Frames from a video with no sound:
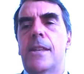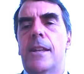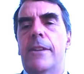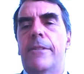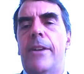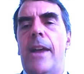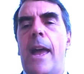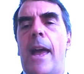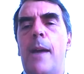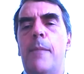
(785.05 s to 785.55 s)
that
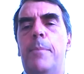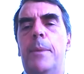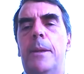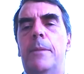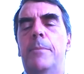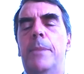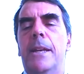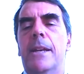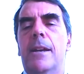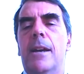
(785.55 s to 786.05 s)
happen
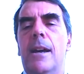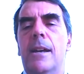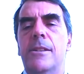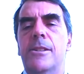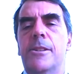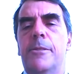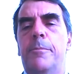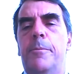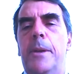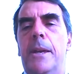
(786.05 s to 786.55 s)

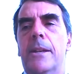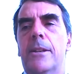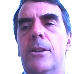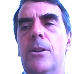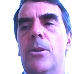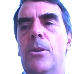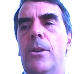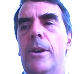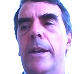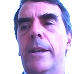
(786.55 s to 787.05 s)
because of Bitcoin.
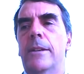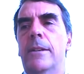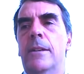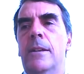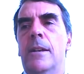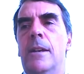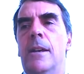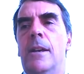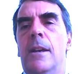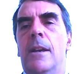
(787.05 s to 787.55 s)

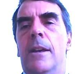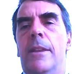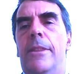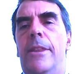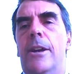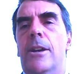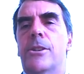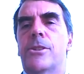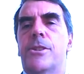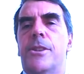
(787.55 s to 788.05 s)

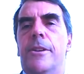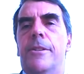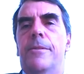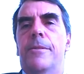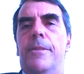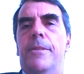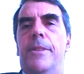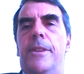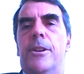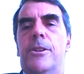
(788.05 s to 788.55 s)
There's the
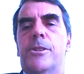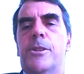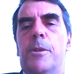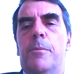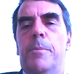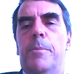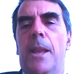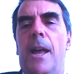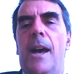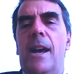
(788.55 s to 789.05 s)

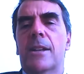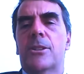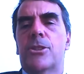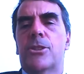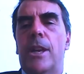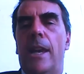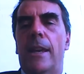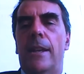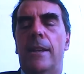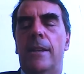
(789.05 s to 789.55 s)

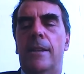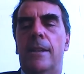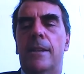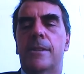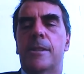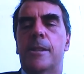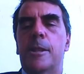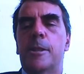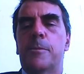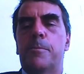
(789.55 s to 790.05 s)
blockchain, and
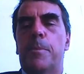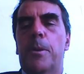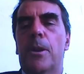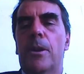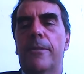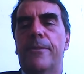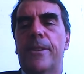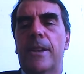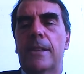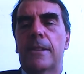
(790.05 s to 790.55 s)
it's
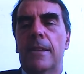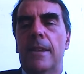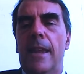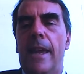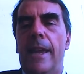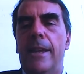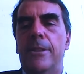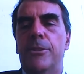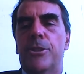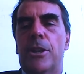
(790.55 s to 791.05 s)
a perfect
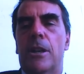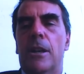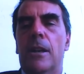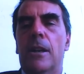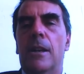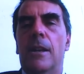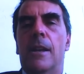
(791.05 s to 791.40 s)
ledger.